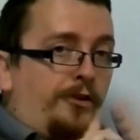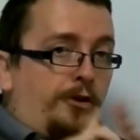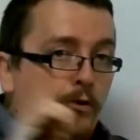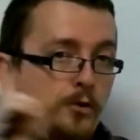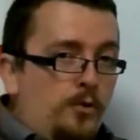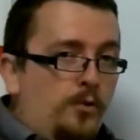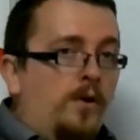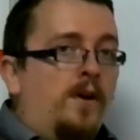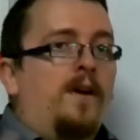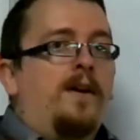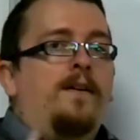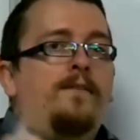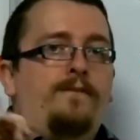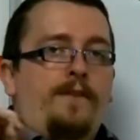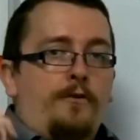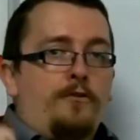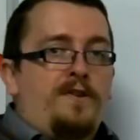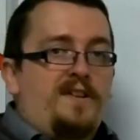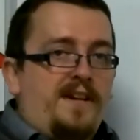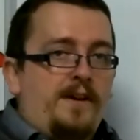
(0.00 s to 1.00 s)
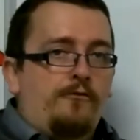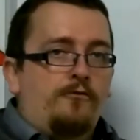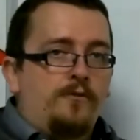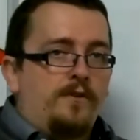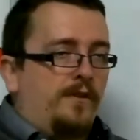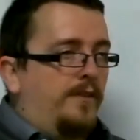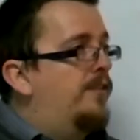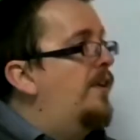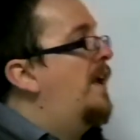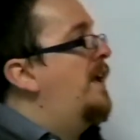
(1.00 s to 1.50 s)
two very
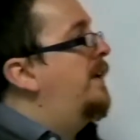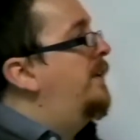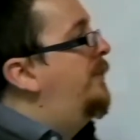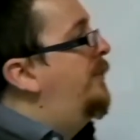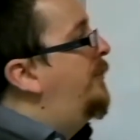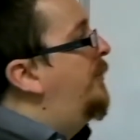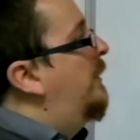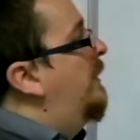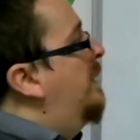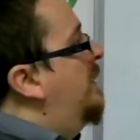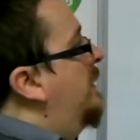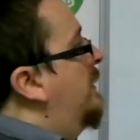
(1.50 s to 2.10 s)
different things.